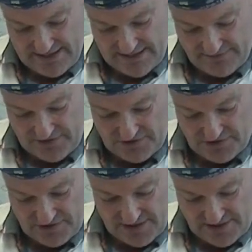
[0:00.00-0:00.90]
If you
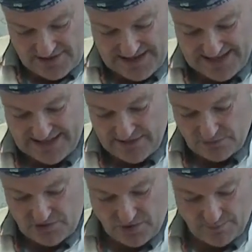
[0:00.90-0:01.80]
just take that
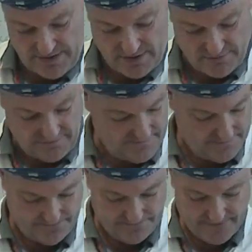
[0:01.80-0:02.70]
little top bit off,
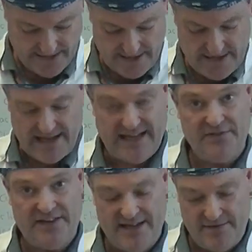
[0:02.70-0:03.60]
and
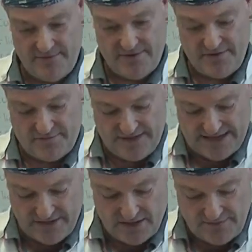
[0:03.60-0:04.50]
if you get your
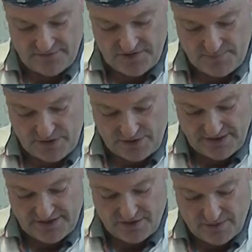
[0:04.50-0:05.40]
flat knife and just put it on
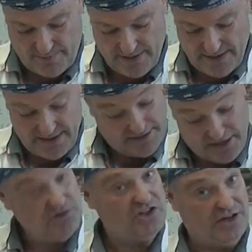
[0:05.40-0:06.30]
the top,
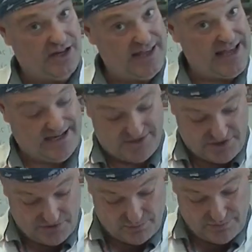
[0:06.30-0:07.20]
don't do it like that because
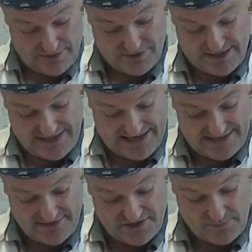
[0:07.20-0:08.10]
you'll cut your
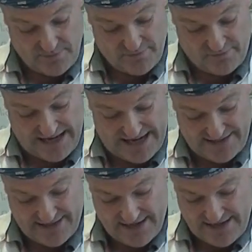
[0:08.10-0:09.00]
hand. So it should be
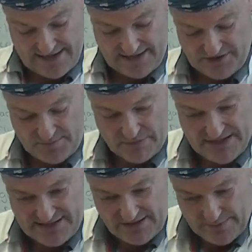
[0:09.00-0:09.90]
flat, and just
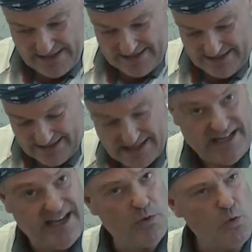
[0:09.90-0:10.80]
press a little bit, and
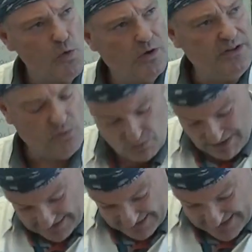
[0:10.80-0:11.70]
you hit a little
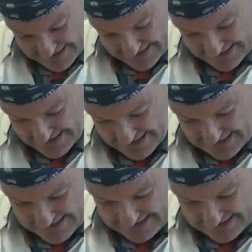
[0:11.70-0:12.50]
crack there, and